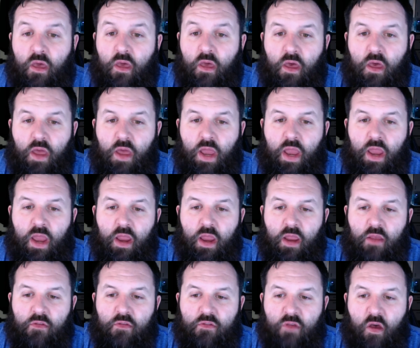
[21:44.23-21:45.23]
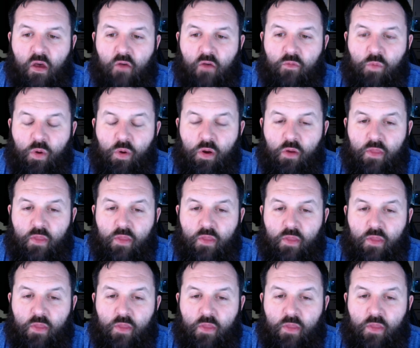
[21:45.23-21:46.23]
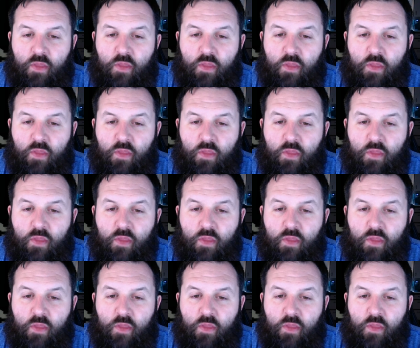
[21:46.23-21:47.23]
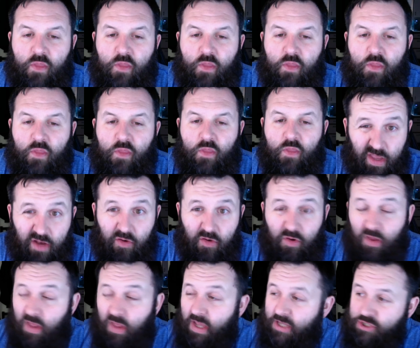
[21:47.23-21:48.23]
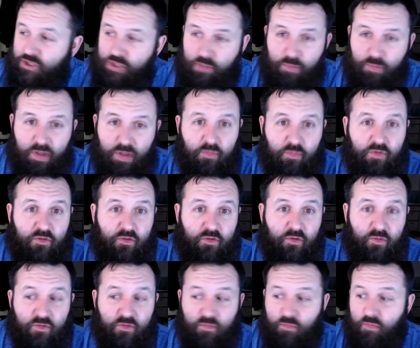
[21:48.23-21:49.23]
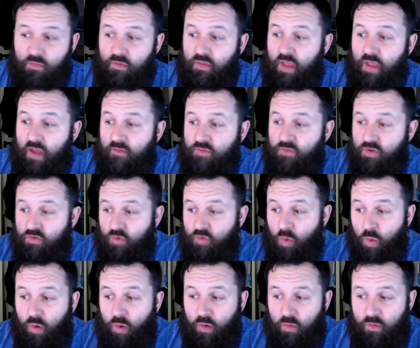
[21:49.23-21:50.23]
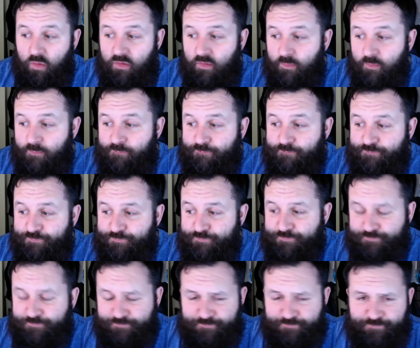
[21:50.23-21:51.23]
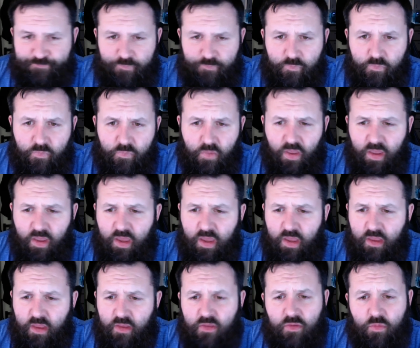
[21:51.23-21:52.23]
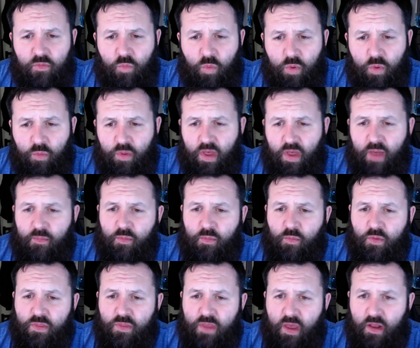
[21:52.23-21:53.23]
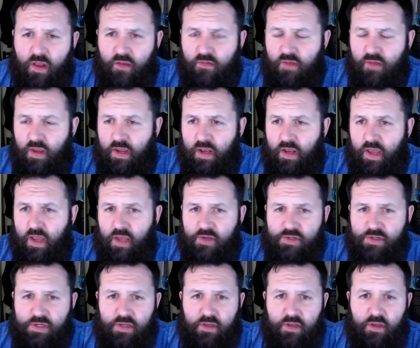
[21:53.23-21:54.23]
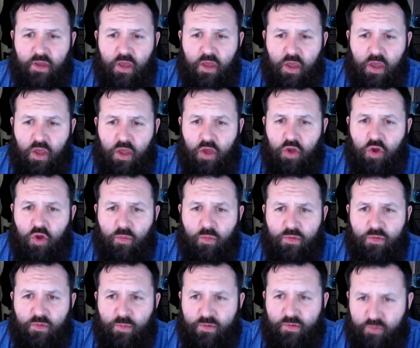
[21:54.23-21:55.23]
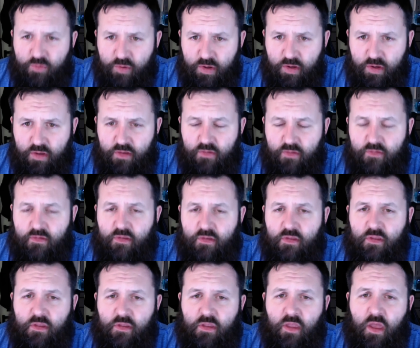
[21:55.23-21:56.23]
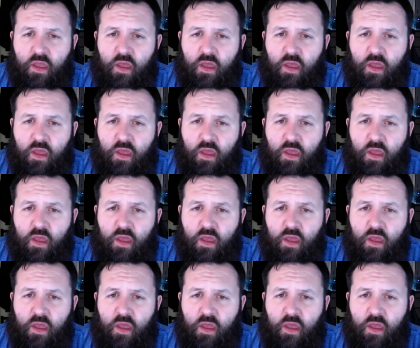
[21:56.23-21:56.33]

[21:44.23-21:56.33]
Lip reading: a software that will allow me, and later I'll actually be able to do some live tutorials. And what will happen with that is I can actually go between screens and